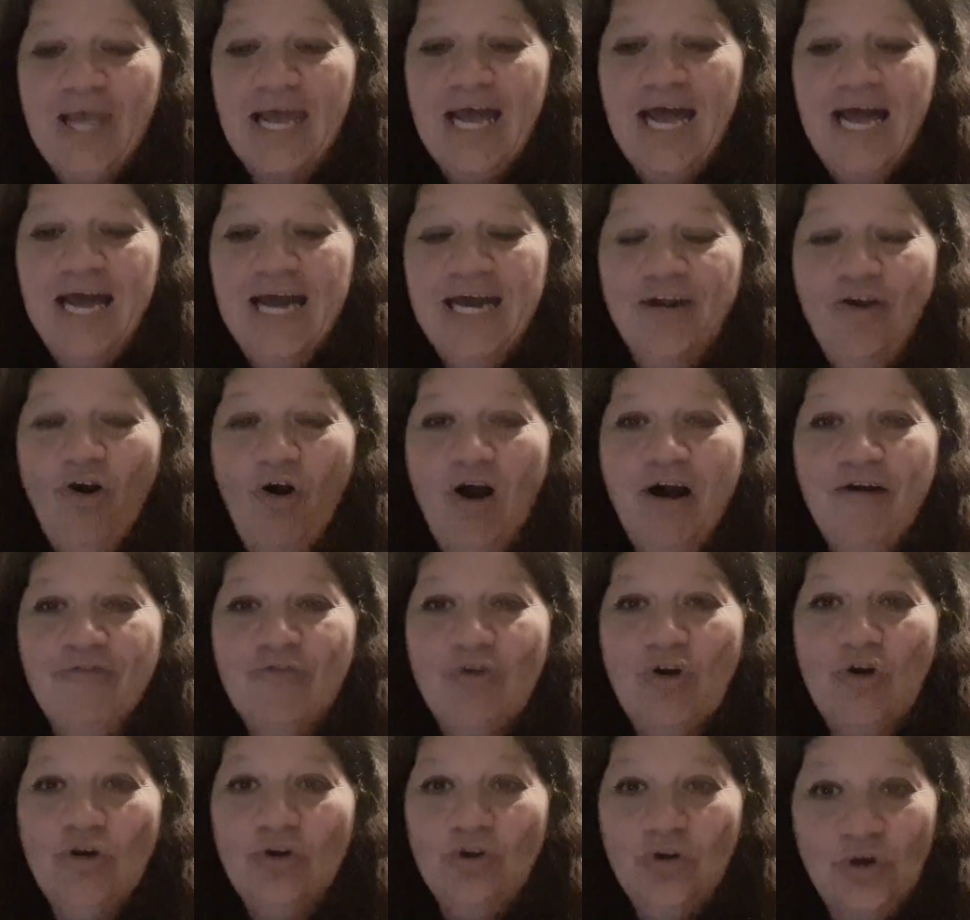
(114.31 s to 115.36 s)
and I have
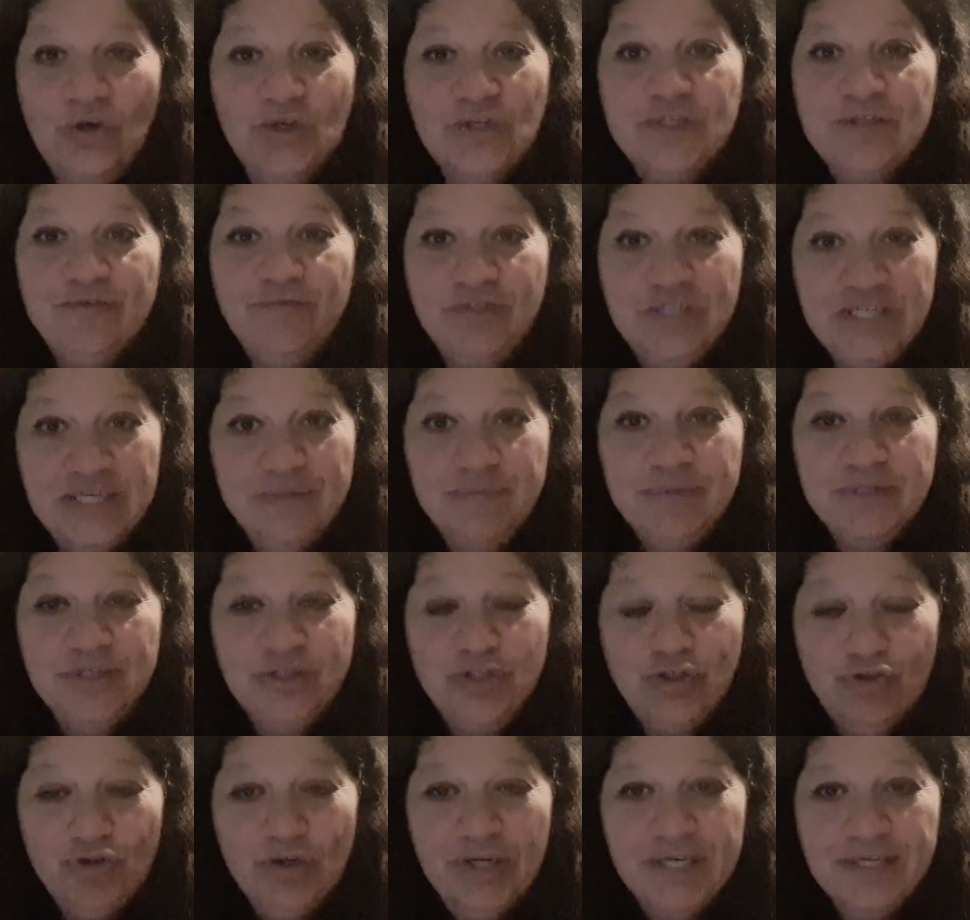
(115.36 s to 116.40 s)
got lots of tips
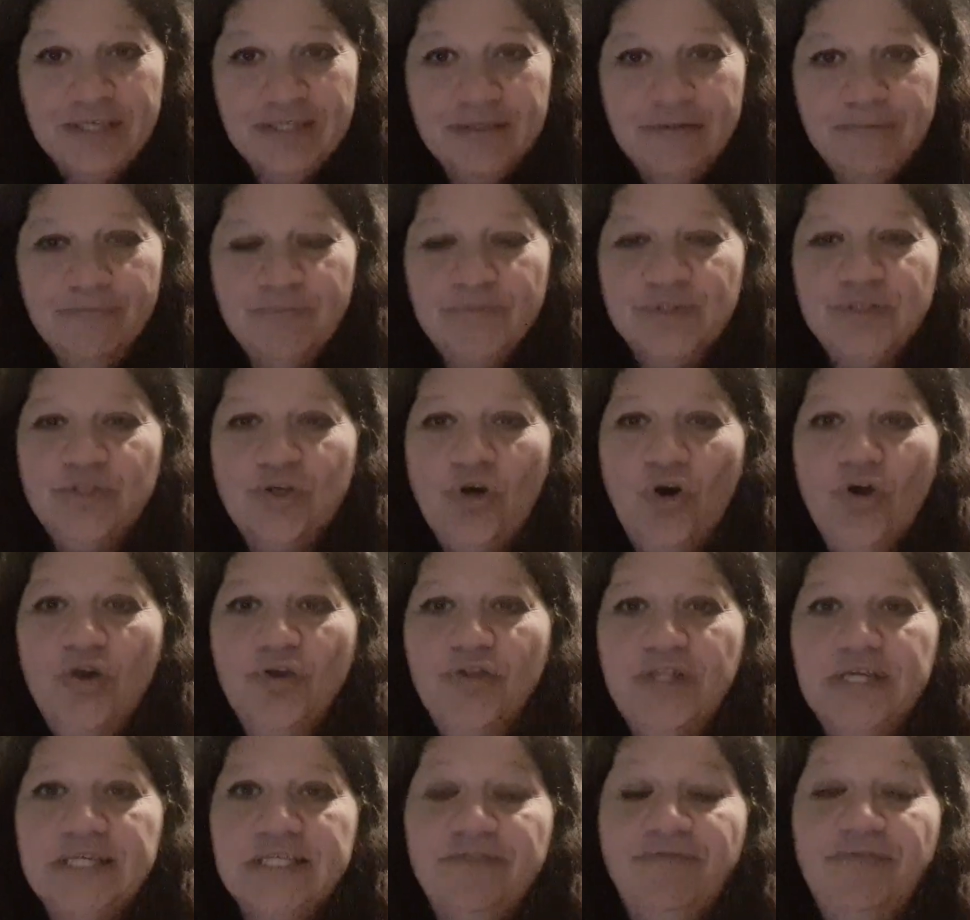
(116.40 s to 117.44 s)
and tricks. So
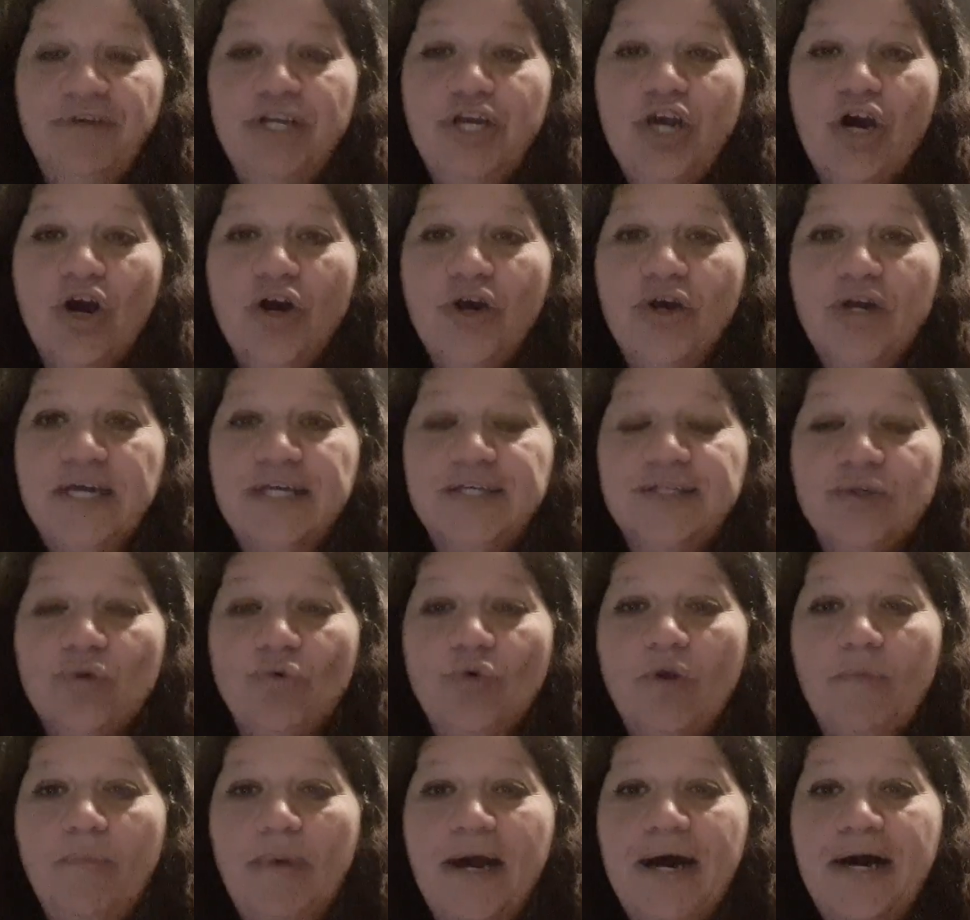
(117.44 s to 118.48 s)
this video is
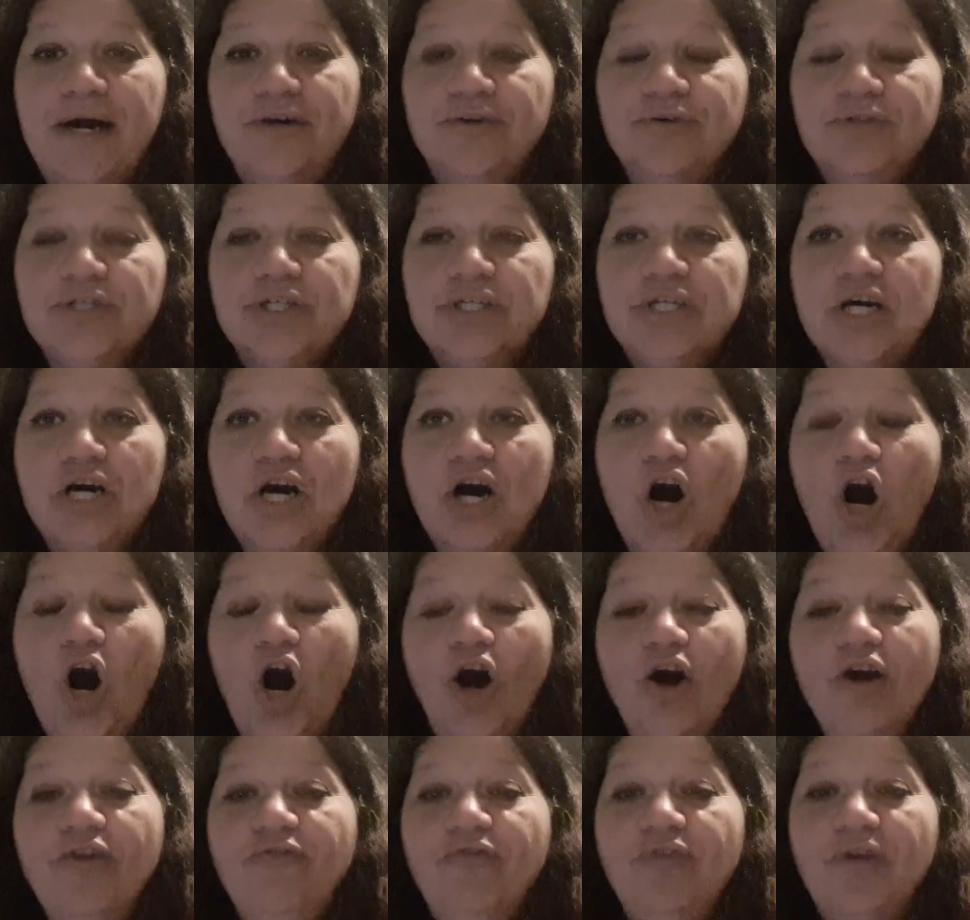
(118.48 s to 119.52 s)
all about
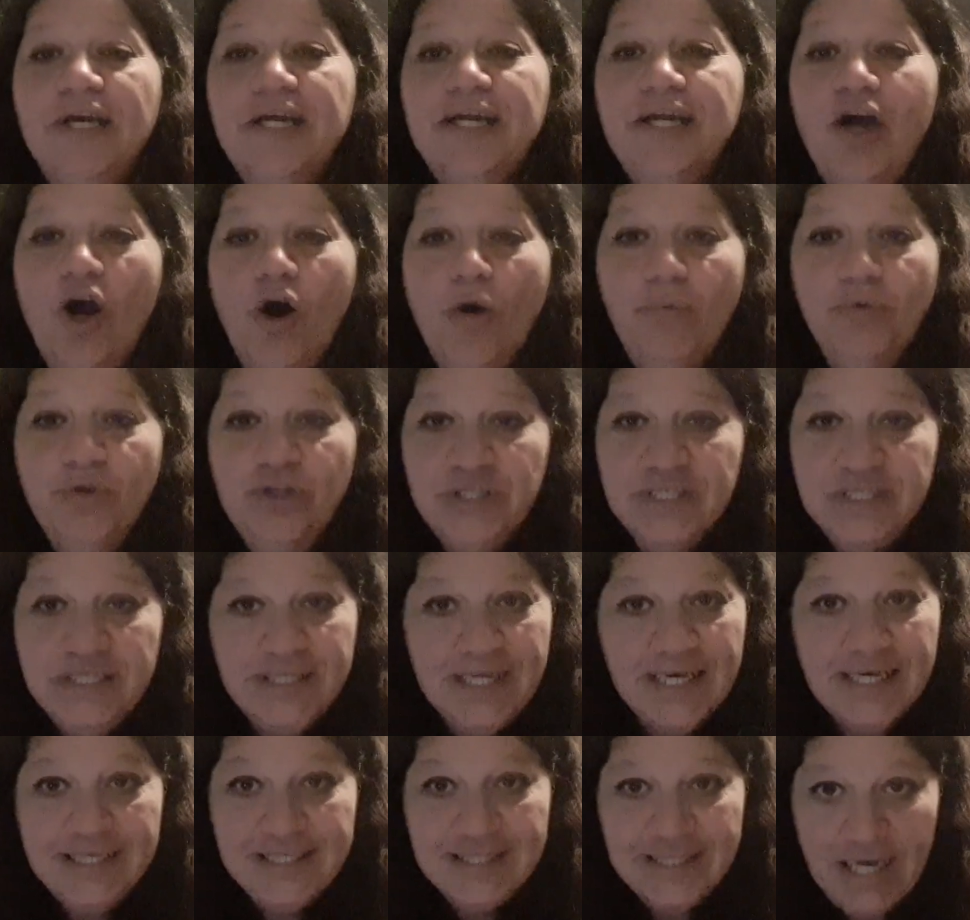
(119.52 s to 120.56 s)
hopefully helping you
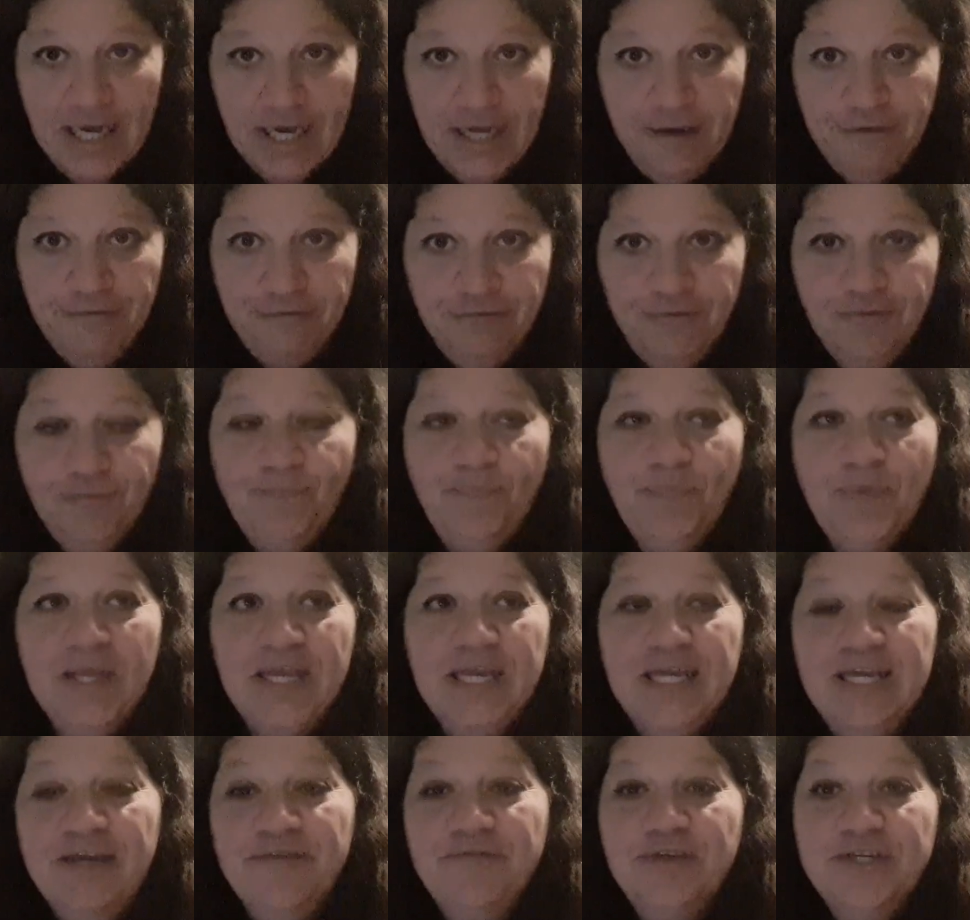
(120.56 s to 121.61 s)
stay safe,
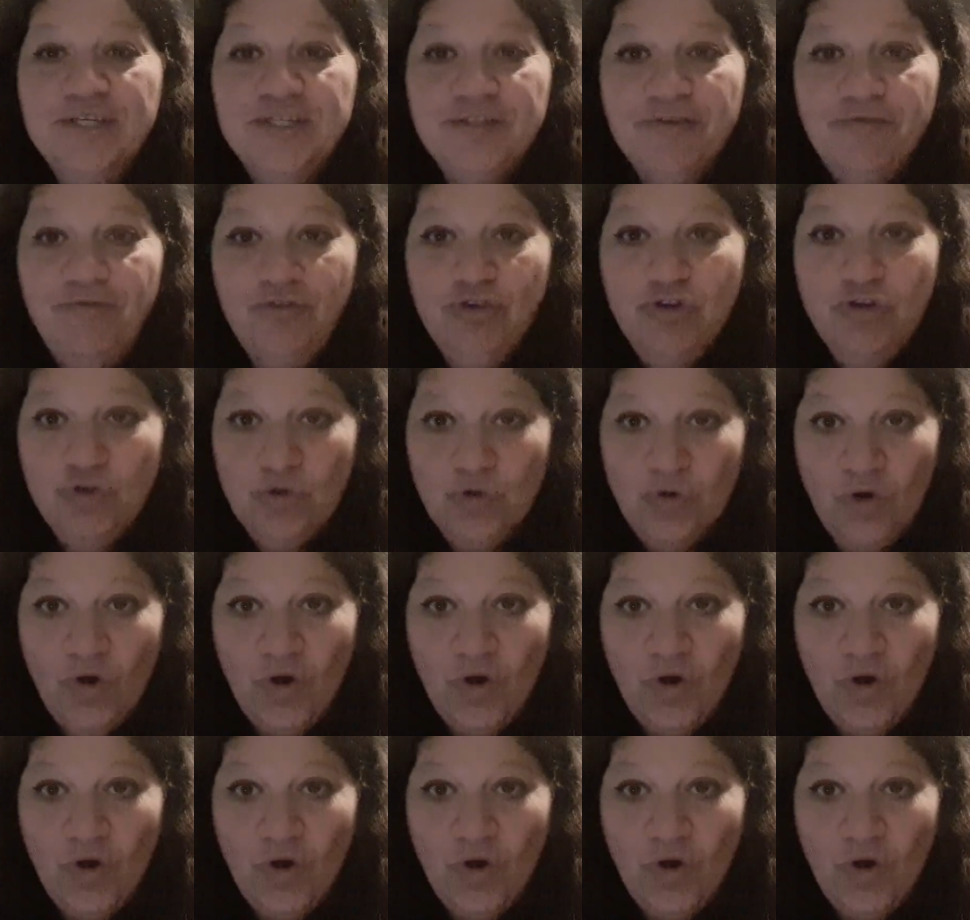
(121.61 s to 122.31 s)
giving you a few good